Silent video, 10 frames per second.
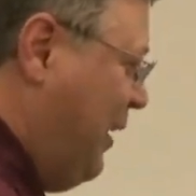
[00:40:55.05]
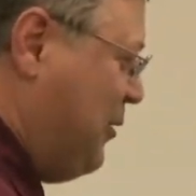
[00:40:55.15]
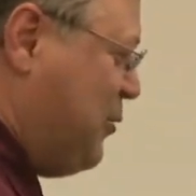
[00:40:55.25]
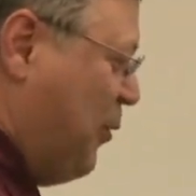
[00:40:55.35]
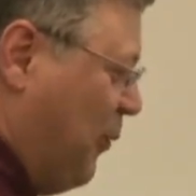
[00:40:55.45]

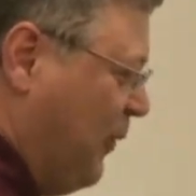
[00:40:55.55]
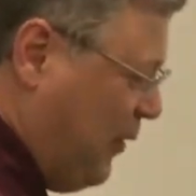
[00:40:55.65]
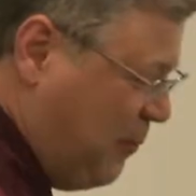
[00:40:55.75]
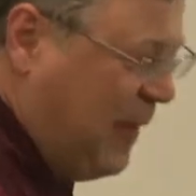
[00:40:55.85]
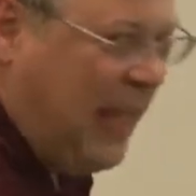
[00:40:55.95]
So
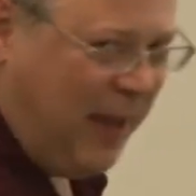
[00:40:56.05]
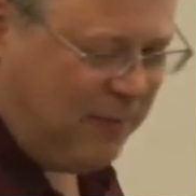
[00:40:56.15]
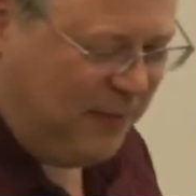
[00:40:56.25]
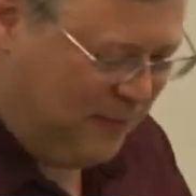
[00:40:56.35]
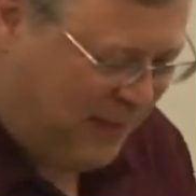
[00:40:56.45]
this may have
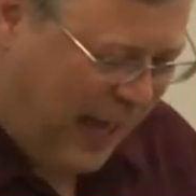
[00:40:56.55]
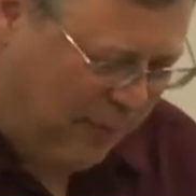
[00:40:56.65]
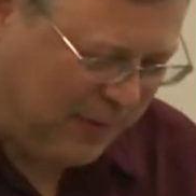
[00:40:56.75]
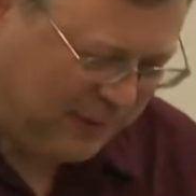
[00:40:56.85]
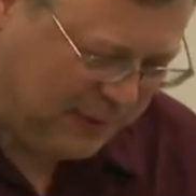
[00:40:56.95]

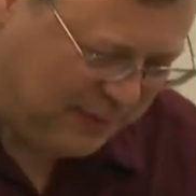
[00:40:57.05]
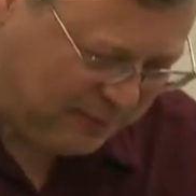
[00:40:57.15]
happened.